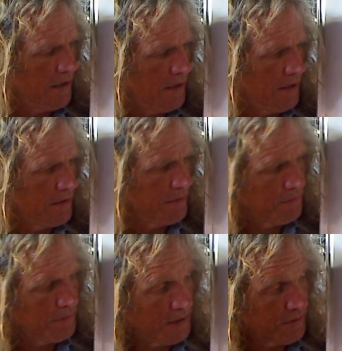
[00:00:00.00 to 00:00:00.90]
and
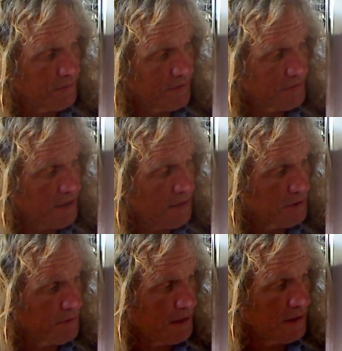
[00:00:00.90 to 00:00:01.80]
because of this
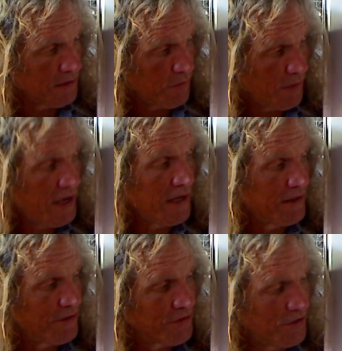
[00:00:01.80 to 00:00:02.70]
object being in the way,
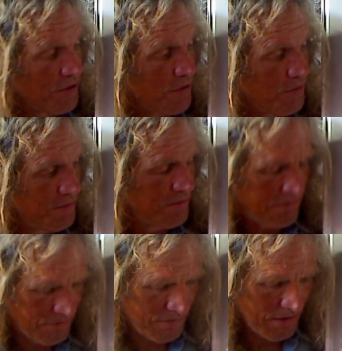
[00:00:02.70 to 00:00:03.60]
there's no
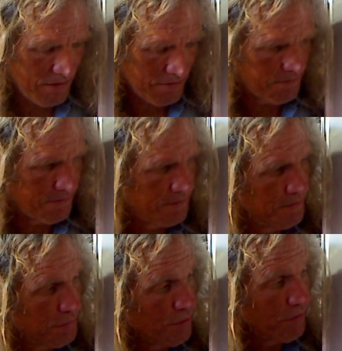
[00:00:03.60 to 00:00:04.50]

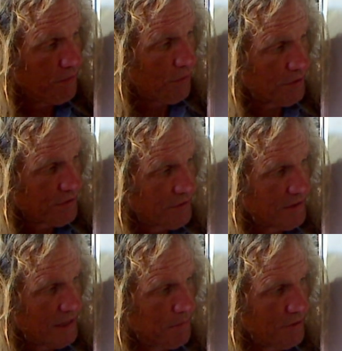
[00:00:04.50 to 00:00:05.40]
blue force
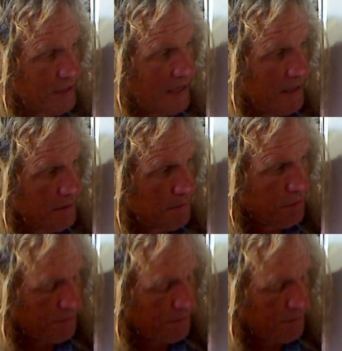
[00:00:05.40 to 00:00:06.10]
that's able to get to blue